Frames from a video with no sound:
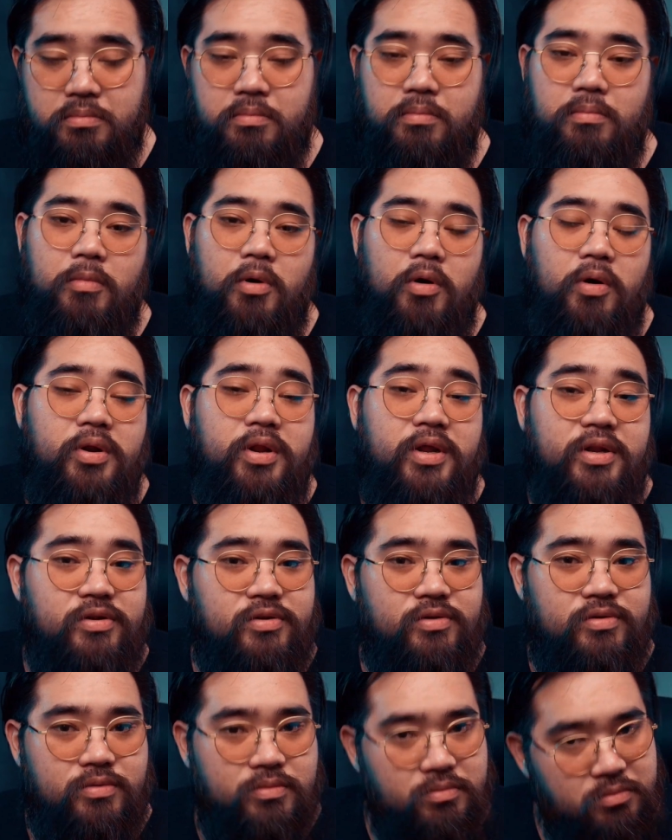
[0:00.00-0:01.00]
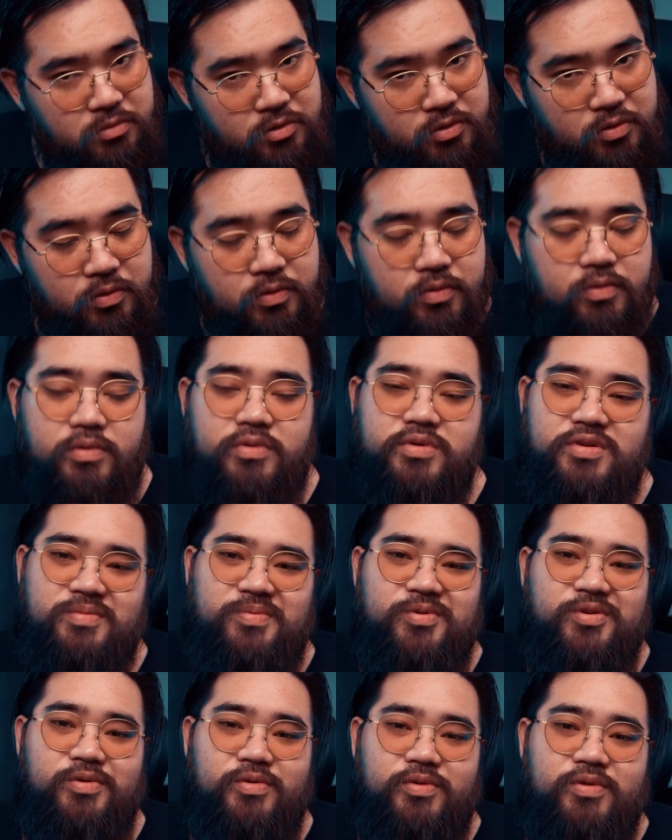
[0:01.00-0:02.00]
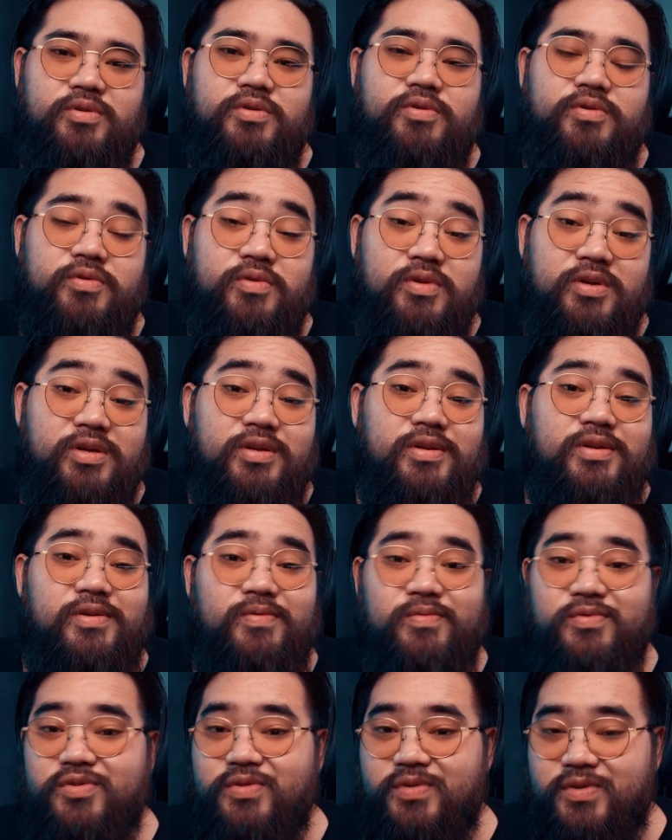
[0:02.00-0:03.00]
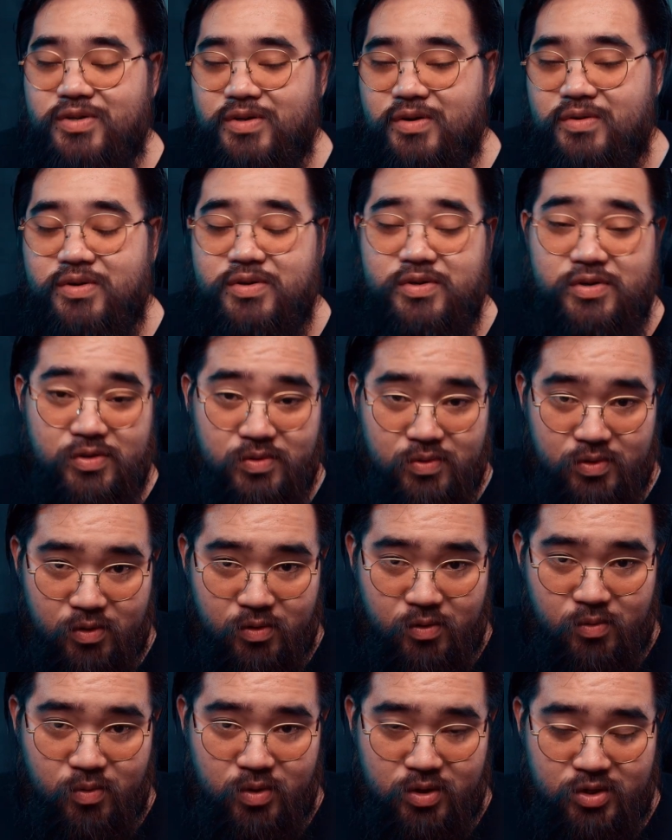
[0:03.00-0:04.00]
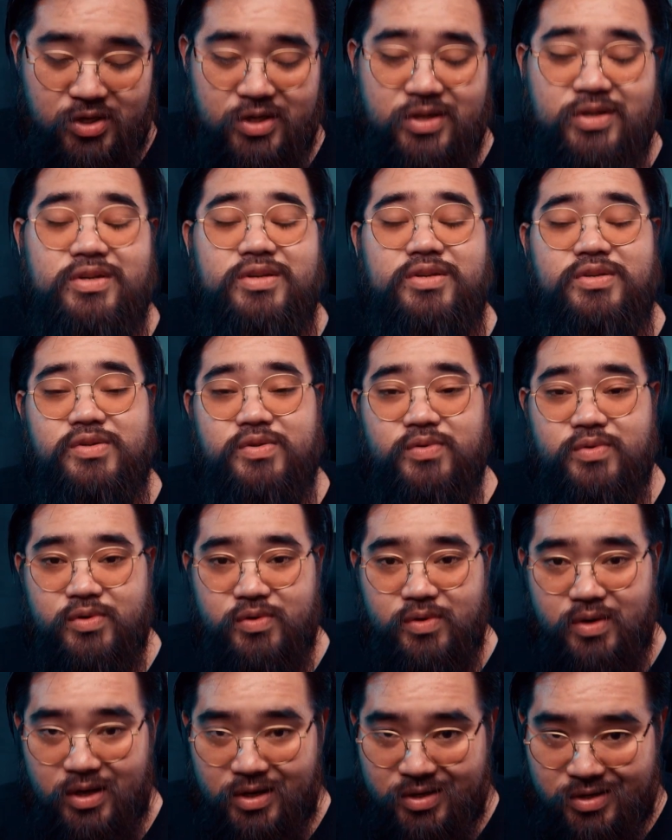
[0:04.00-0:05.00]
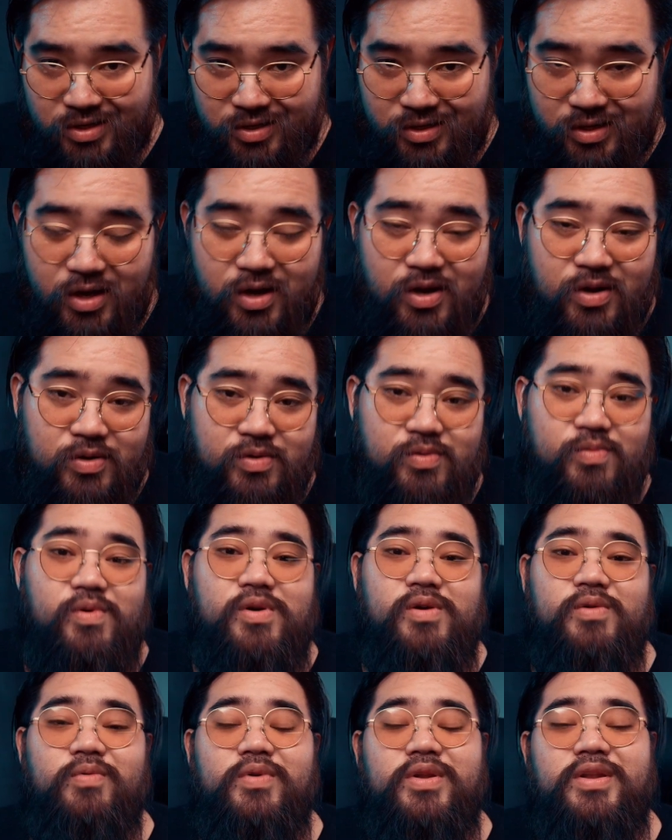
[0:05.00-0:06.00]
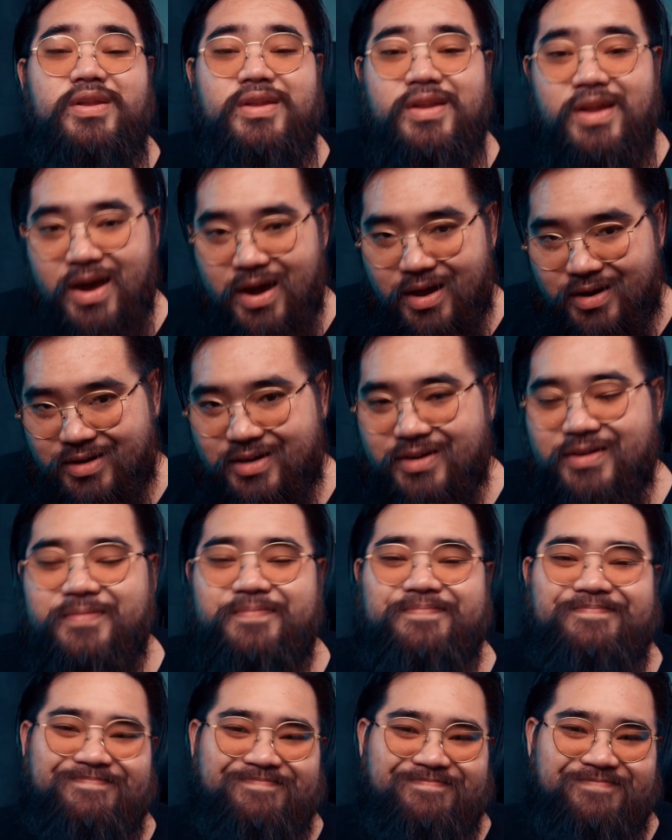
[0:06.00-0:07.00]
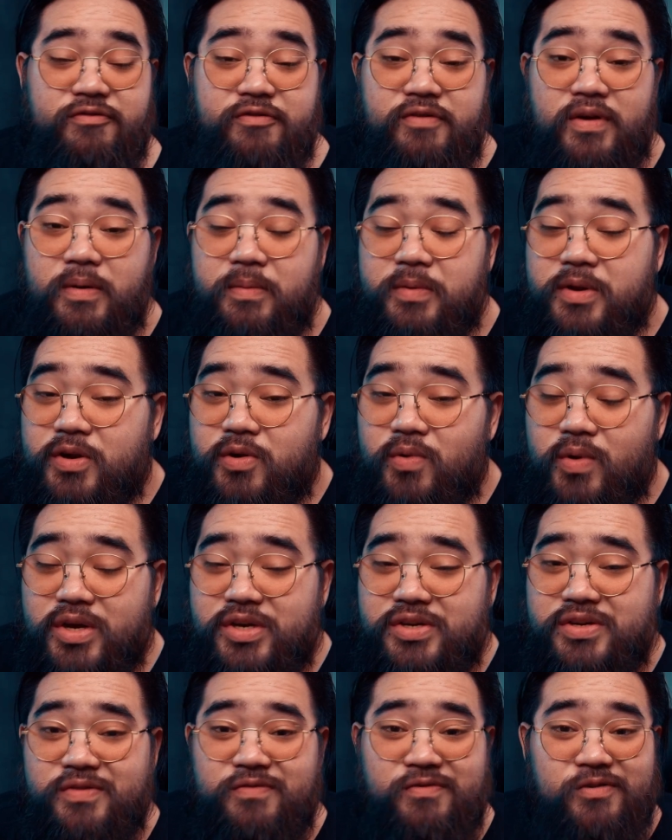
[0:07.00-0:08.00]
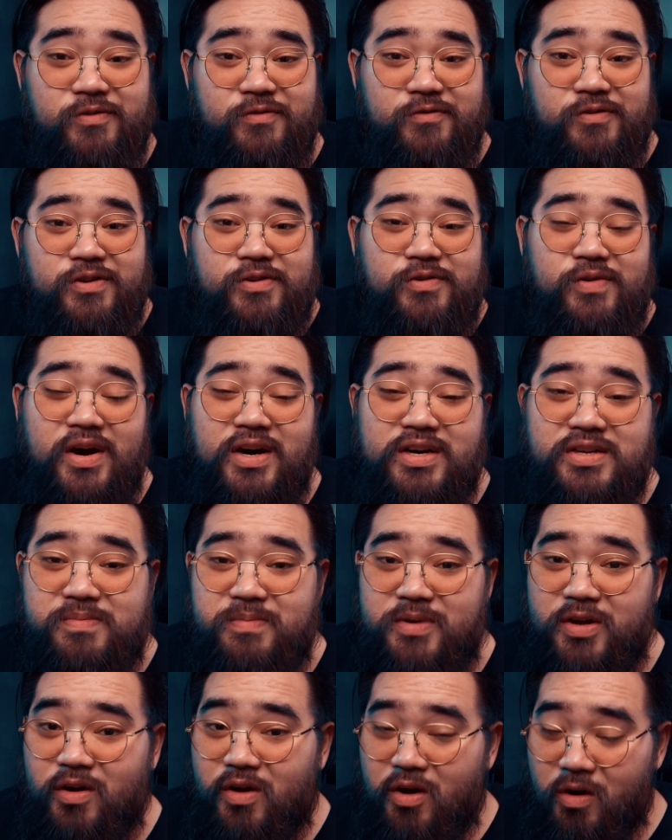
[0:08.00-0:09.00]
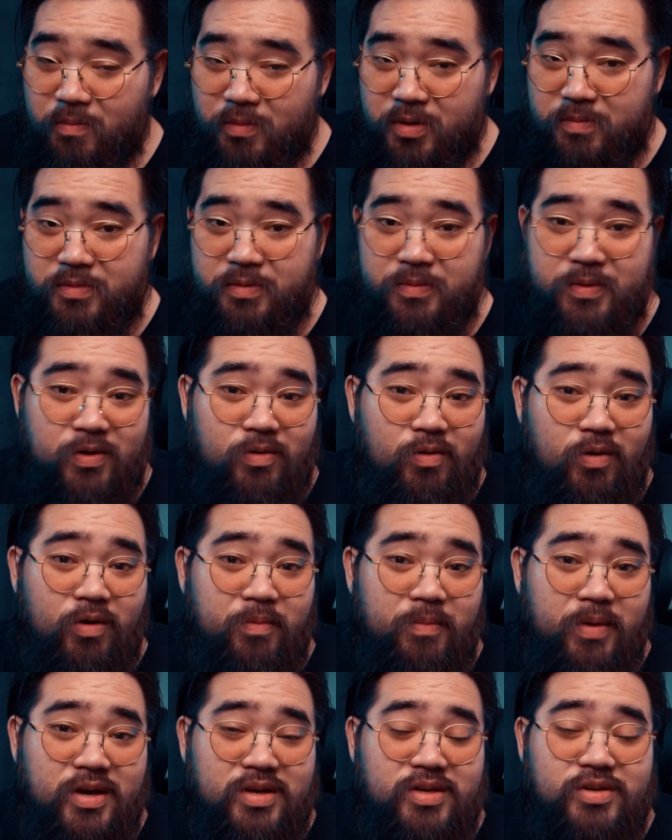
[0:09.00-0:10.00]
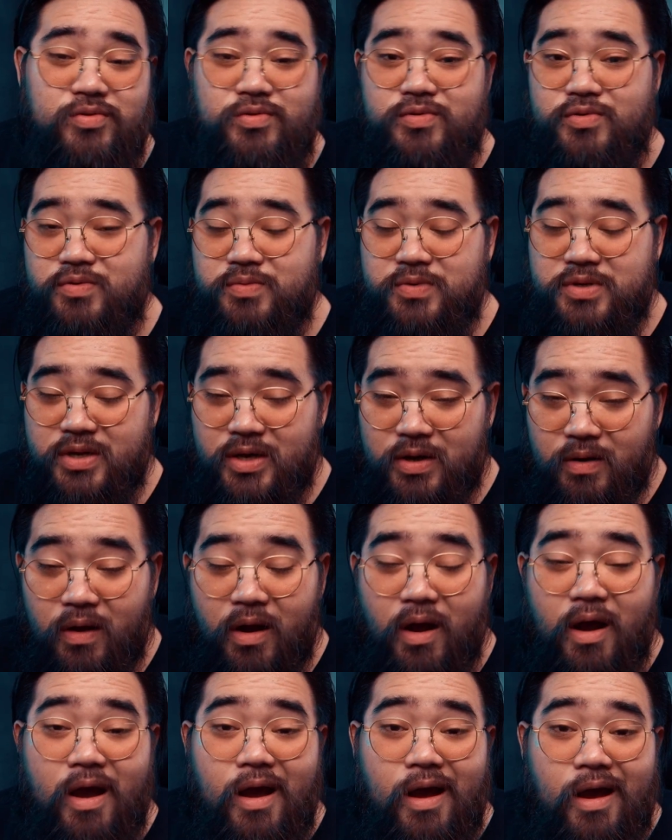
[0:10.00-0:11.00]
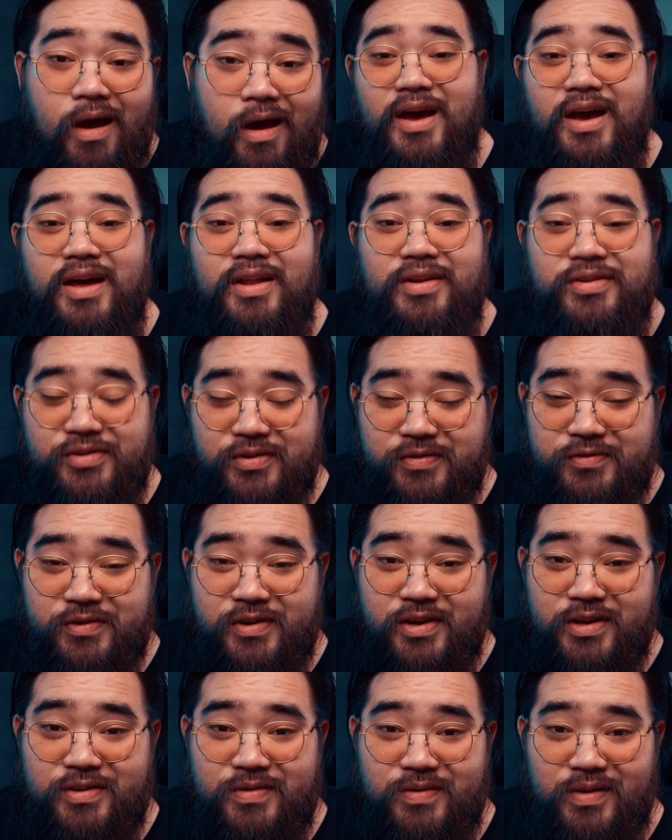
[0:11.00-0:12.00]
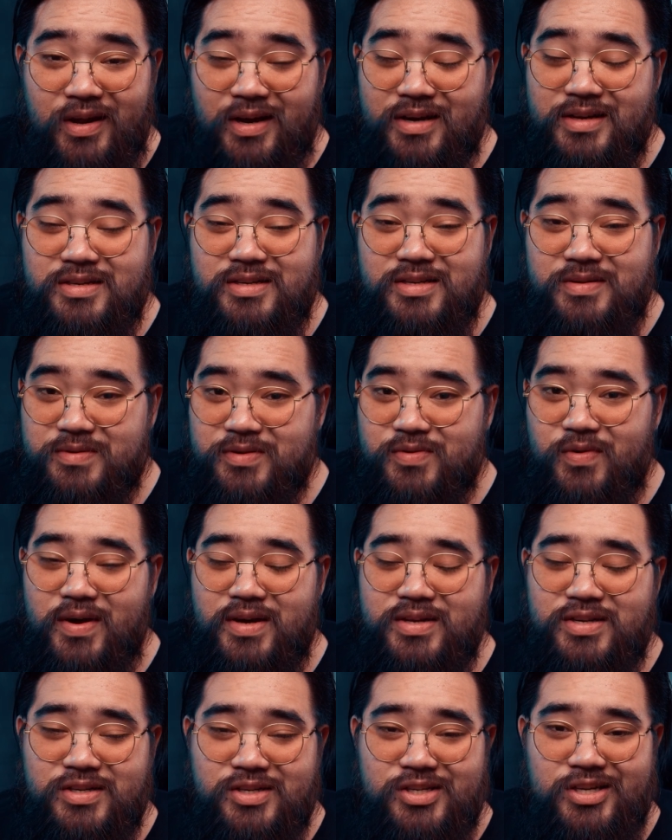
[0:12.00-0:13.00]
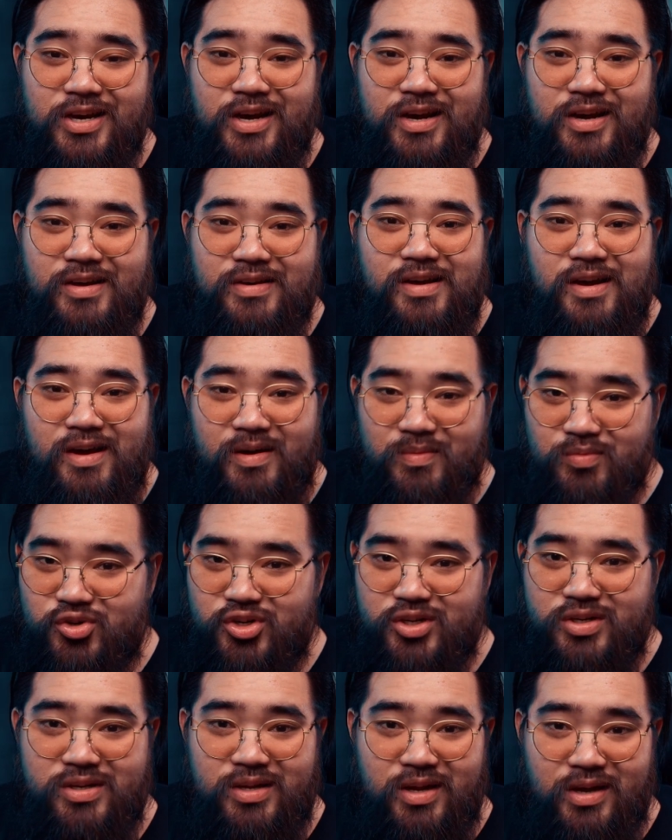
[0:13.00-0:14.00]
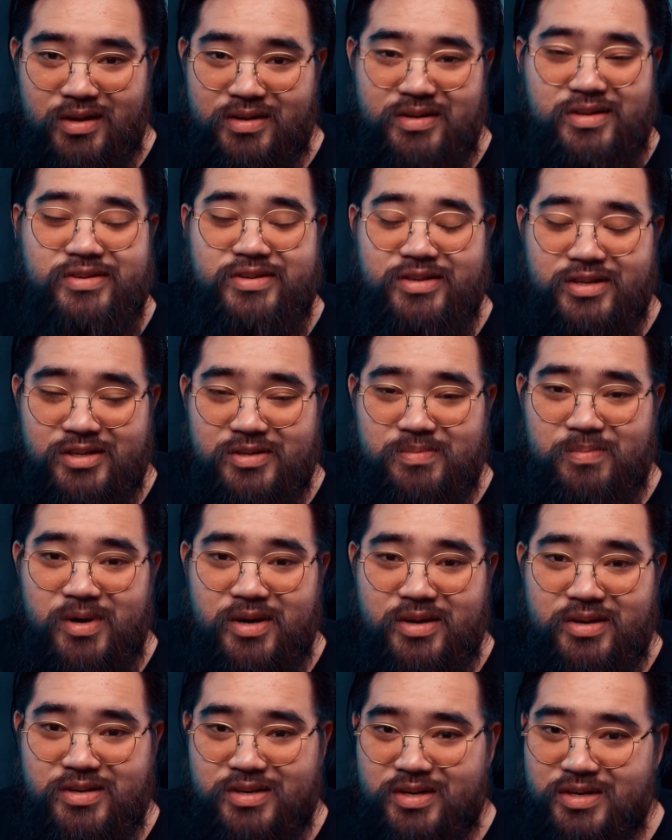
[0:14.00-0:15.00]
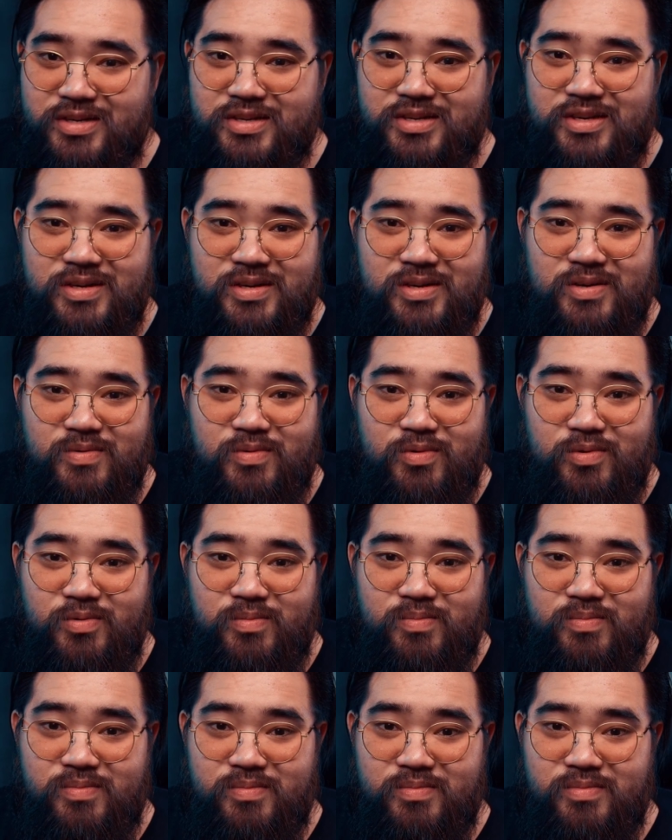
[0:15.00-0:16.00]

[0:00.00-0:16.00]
more than 2 GPU, so you need Davinci Resolve, the studio version, the studio license, to work with that. If you have any question, feel free to ask me or comment me below on my YouTube channel, and don't forget to like, subscribe and share. I'm Jinn, and this is my DustyHueRoom.